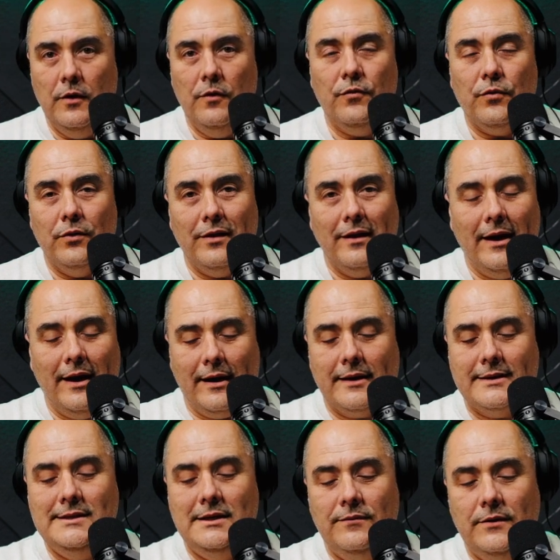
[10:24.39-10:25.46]
for the
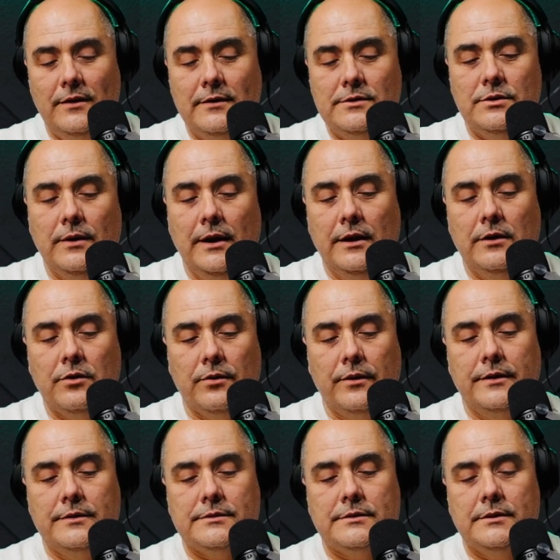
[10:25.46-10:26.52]
activity to
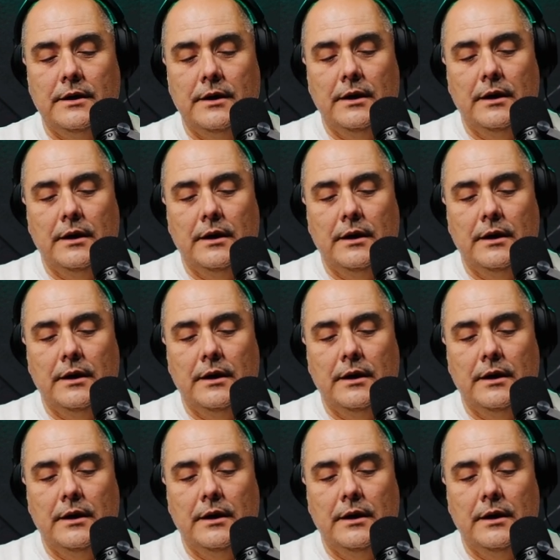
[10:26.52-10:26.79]
increase.